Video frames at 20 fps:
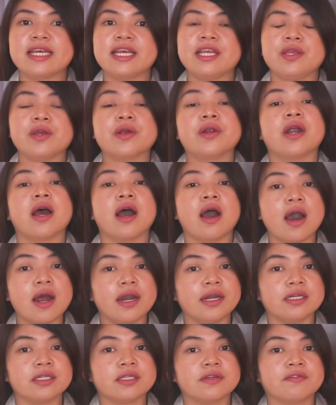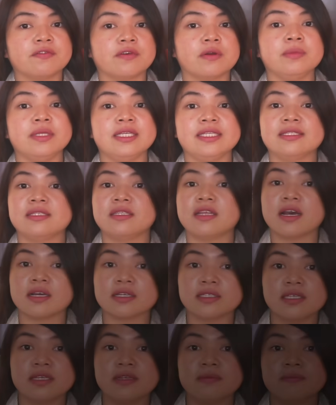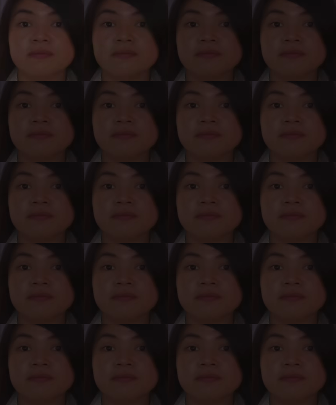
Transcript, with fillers: and your heart from this toxin?